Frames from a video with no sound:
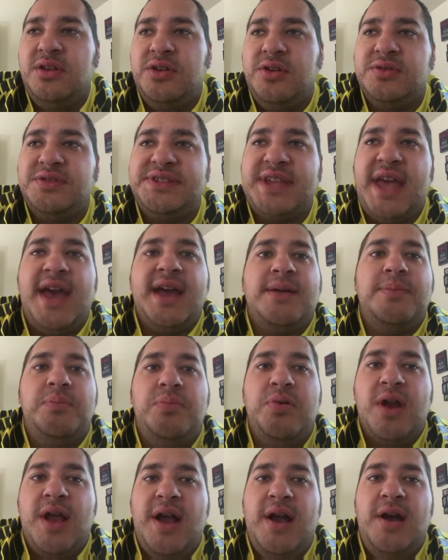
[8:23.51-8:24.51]
Zach
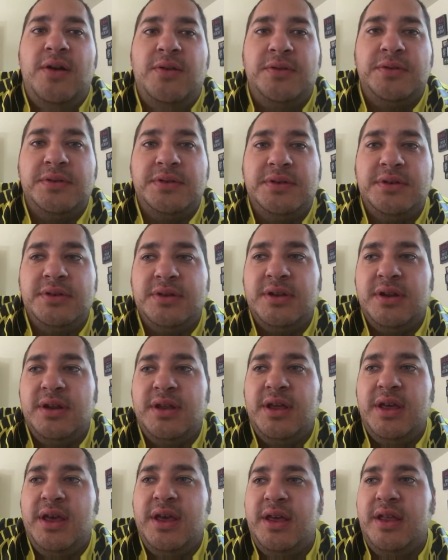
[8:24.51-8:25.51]
Brown
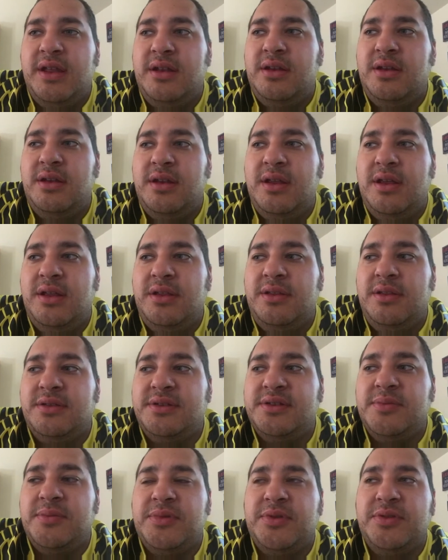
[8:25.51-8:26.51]
and
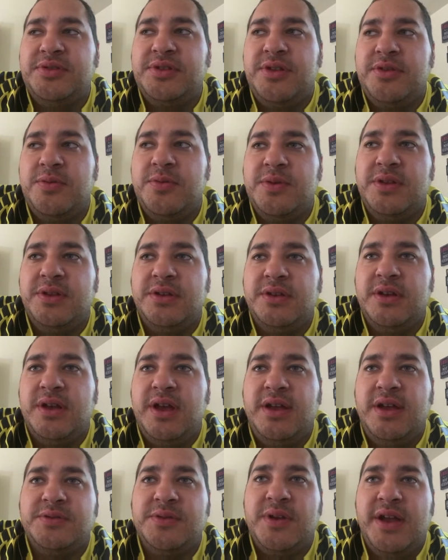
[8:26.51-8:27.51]
some of those other really good
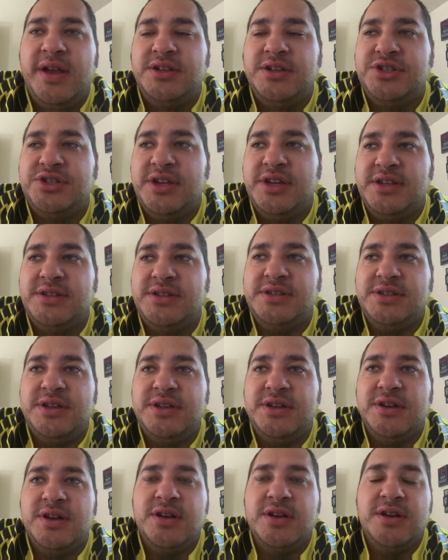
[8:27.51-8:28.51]
guys, Ryan
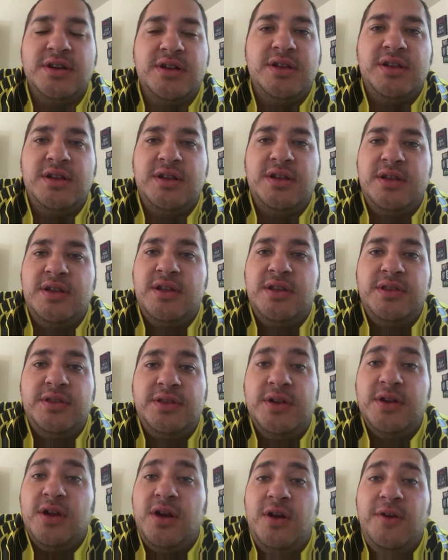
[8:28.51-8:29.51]
Shazier,
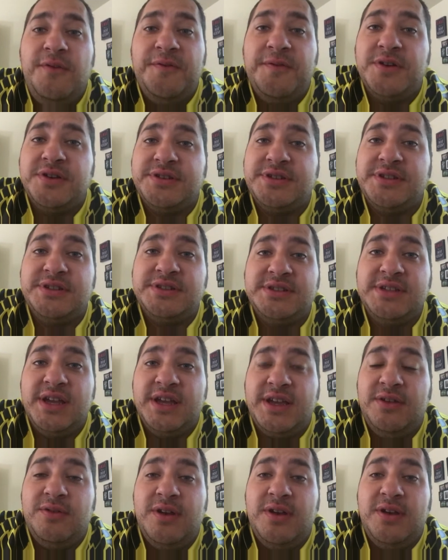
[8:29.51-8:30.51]
they're all first and
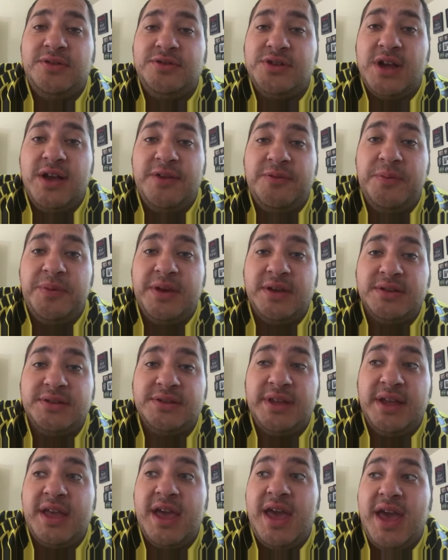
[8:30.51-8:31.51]
second round draft picks,
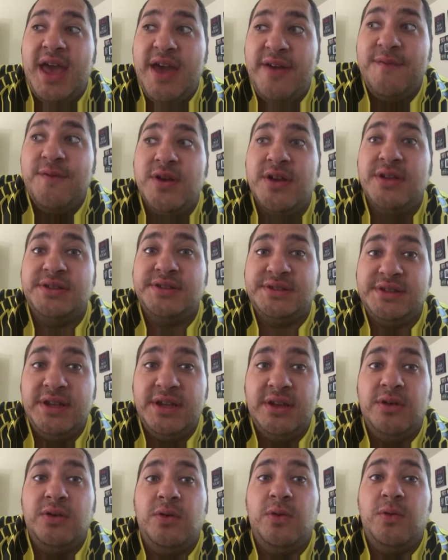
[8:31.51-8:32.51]
like every
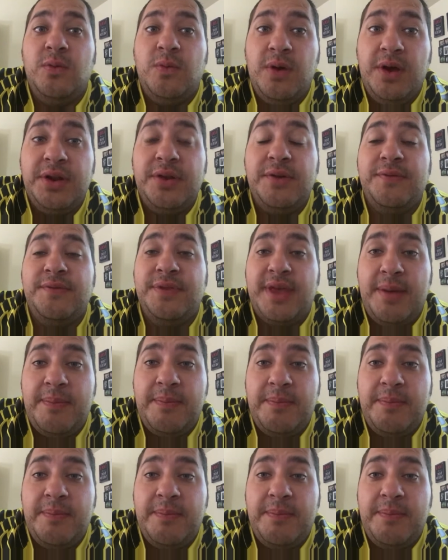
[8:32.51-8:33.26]
single one of them.